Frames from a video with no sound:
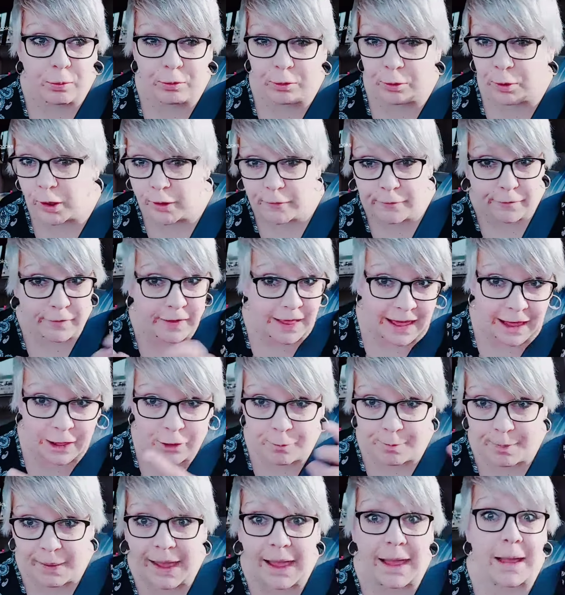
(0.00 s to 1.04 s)
do your
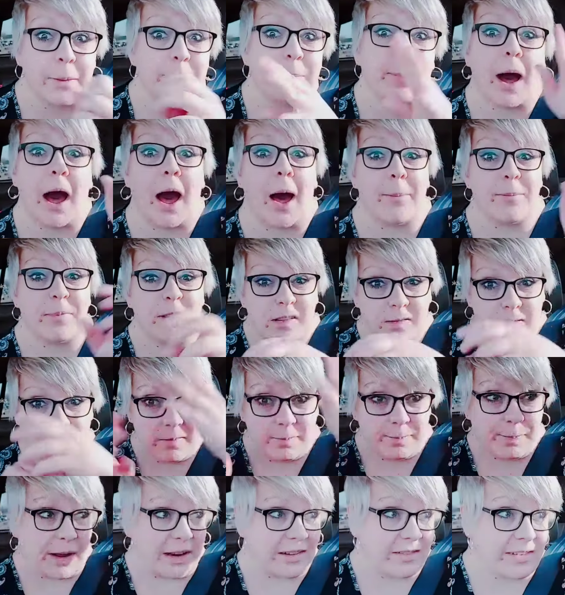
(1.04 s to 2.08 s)
flashbang pop
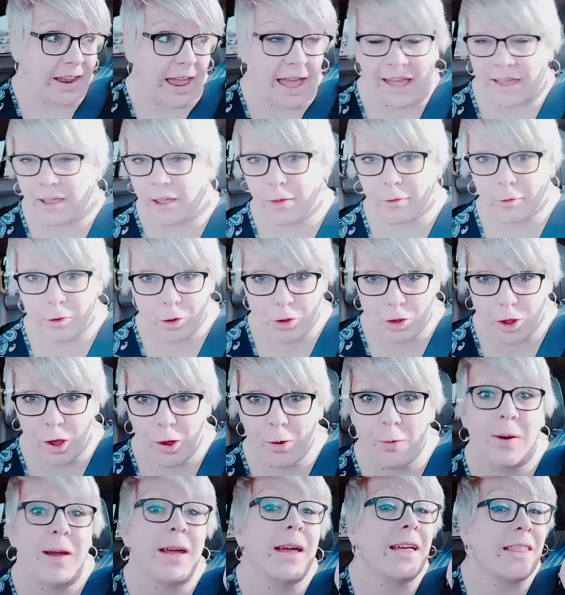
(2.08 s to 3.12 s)
spectacular
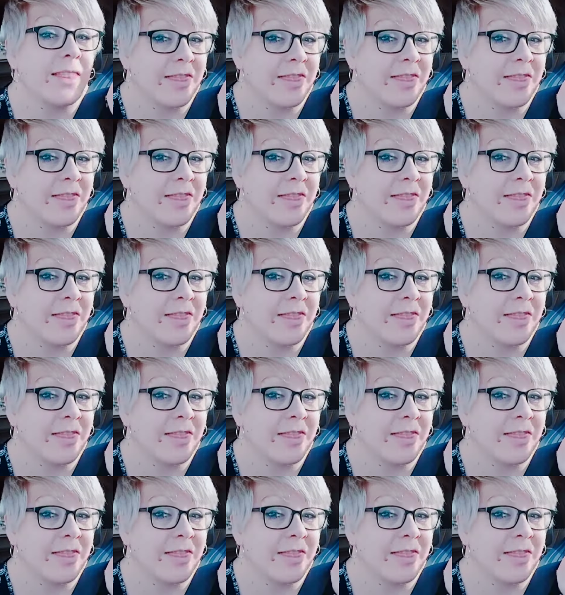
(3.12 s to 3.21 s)
show,